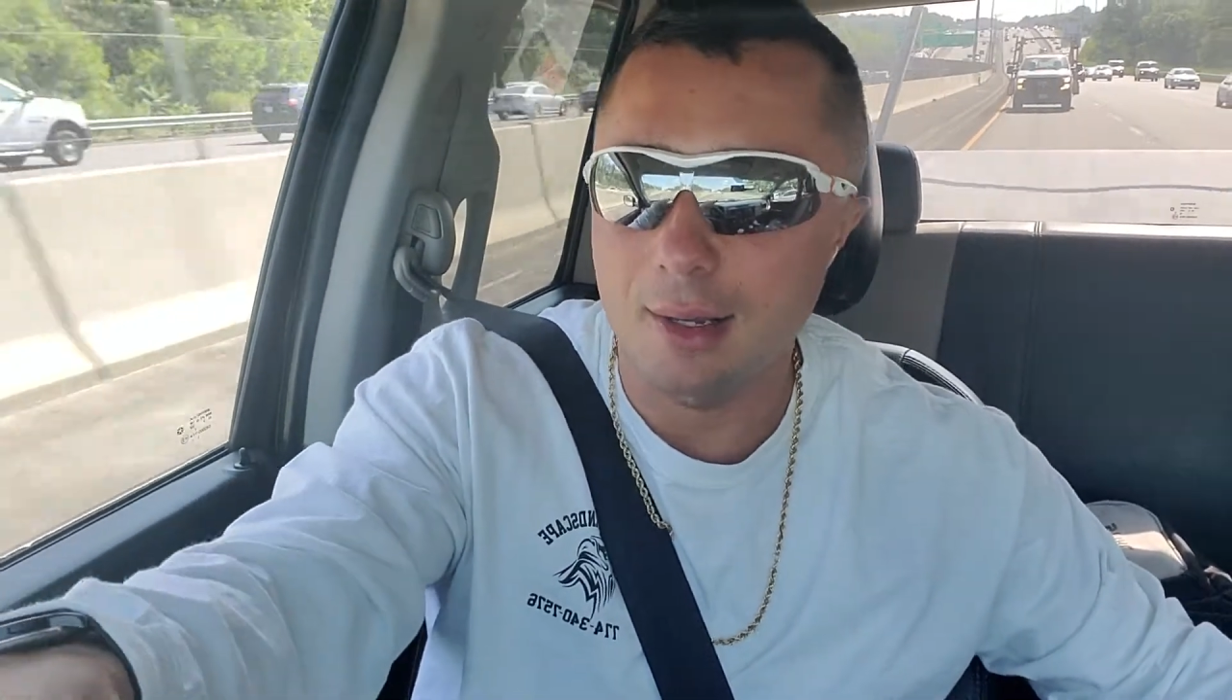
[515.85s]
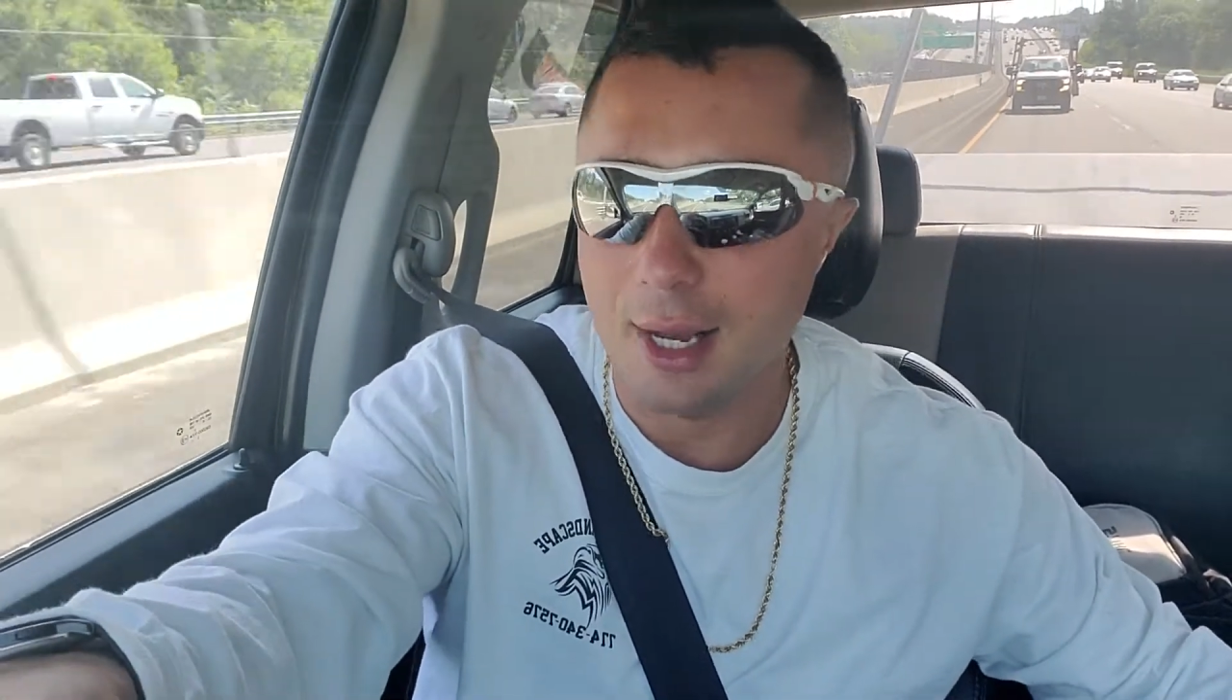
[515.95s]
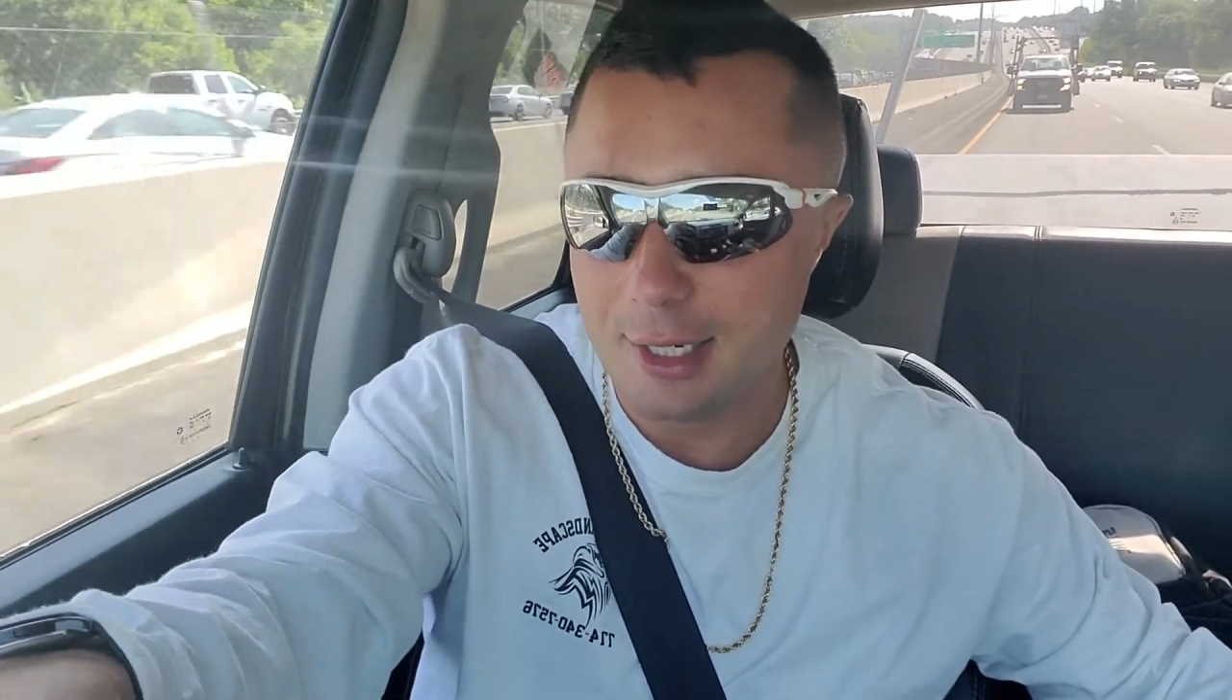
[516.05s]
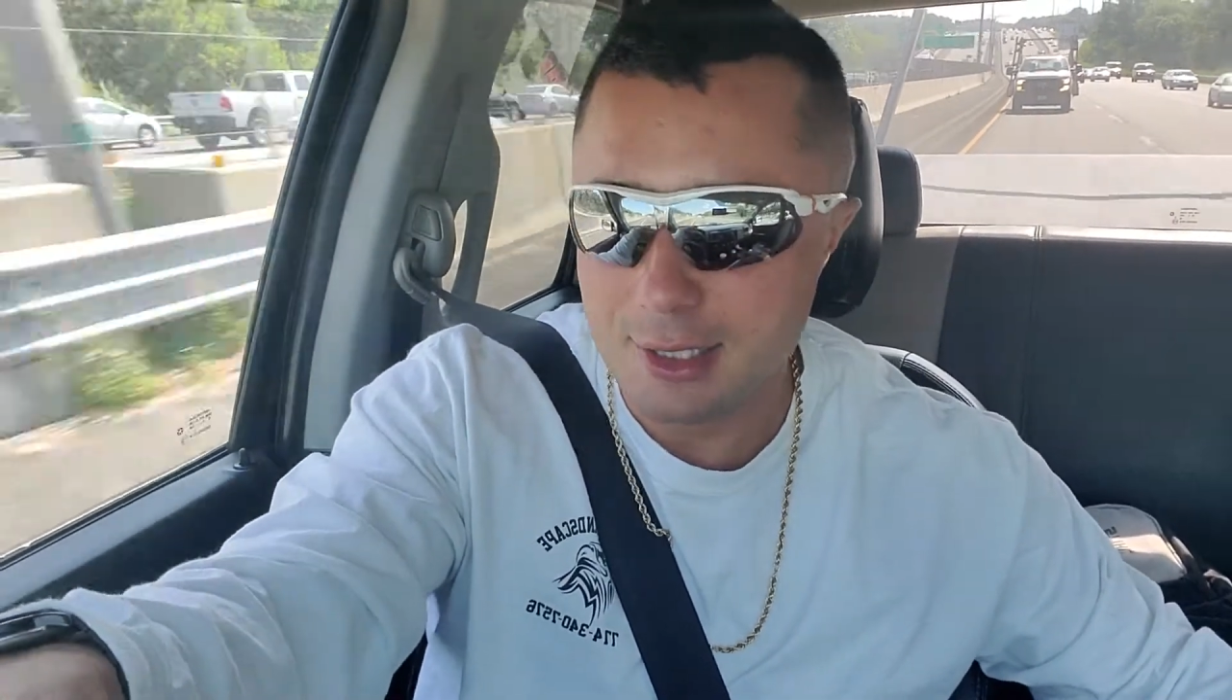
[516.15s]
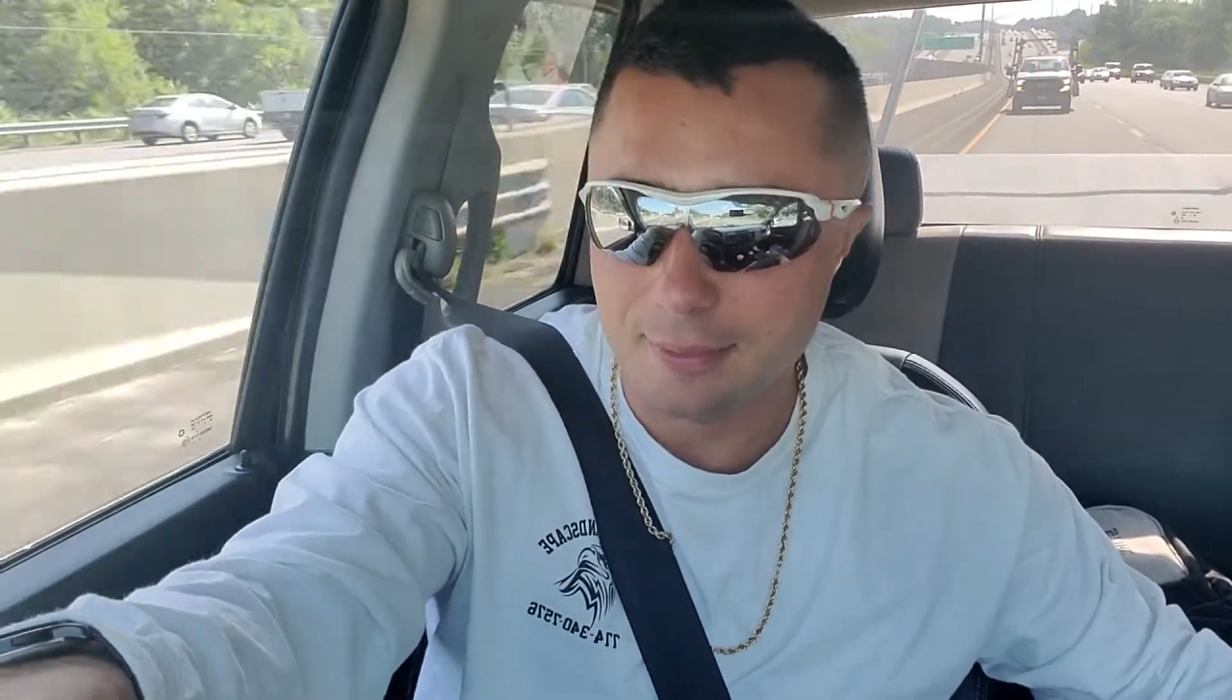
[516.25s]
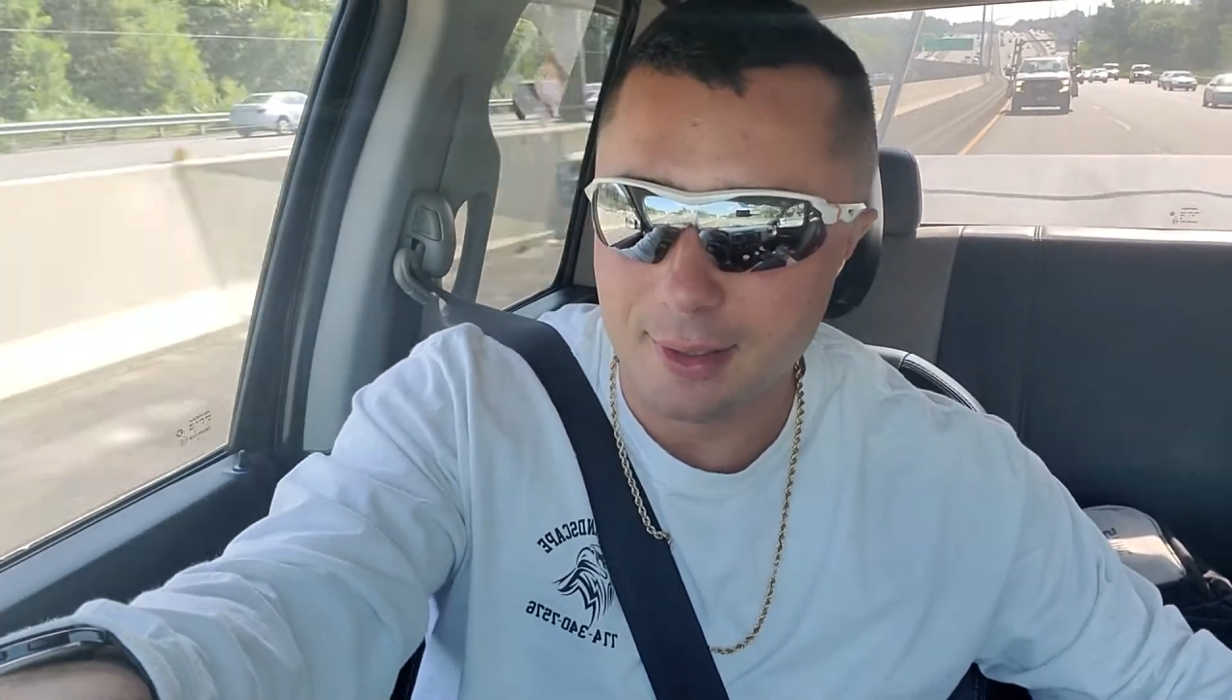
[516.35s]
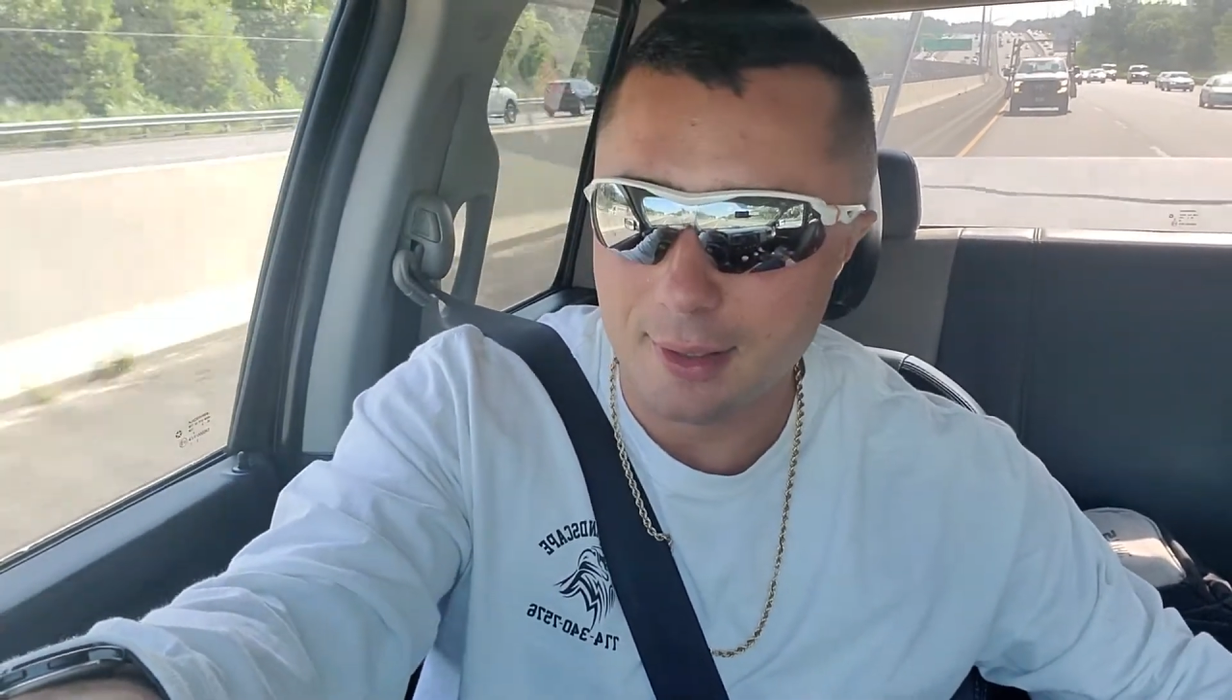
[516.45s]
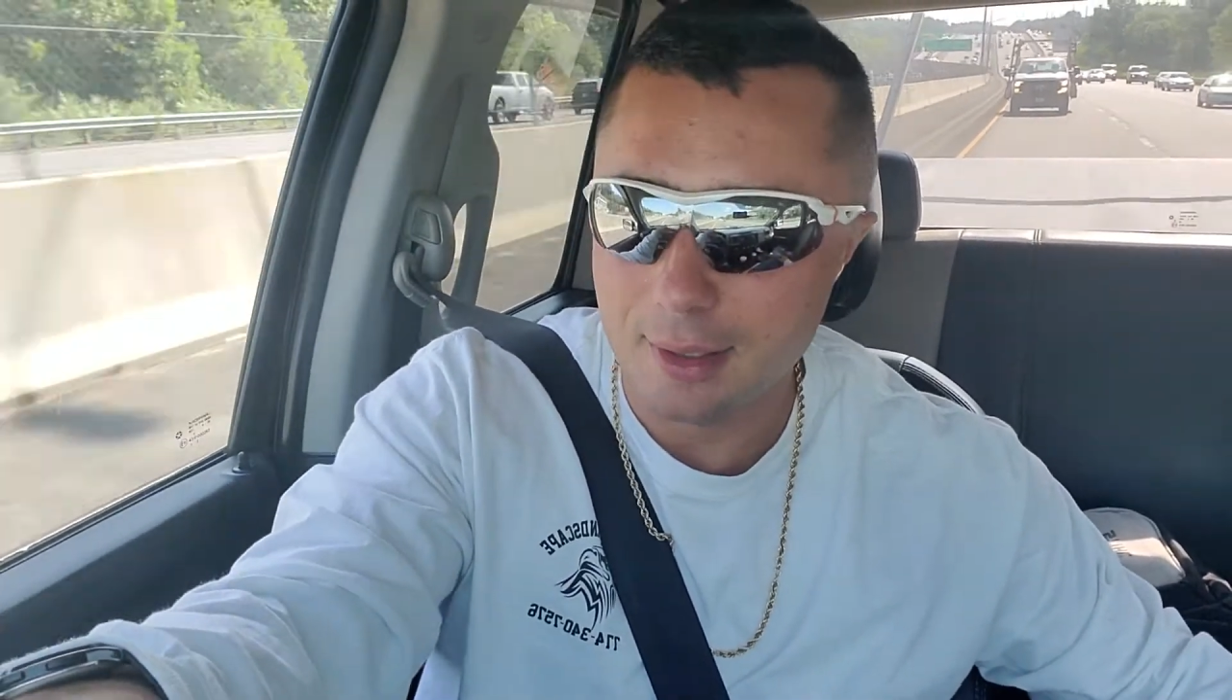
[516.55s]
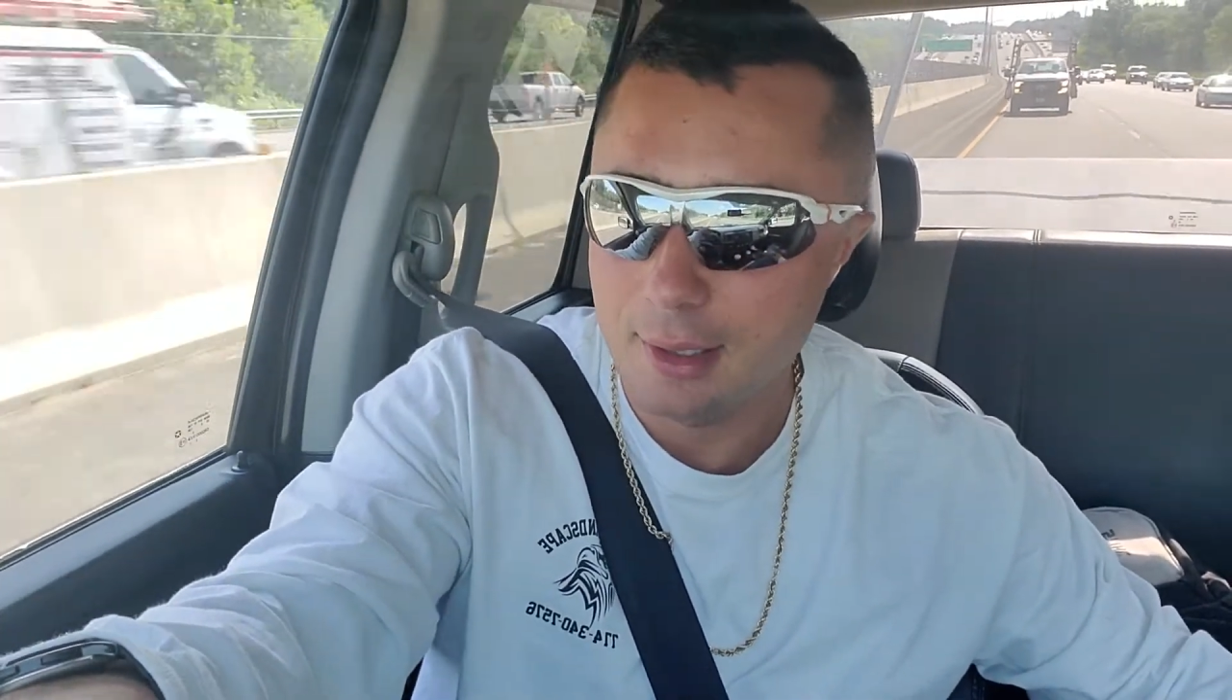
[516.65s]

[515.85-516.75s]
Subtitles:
customer.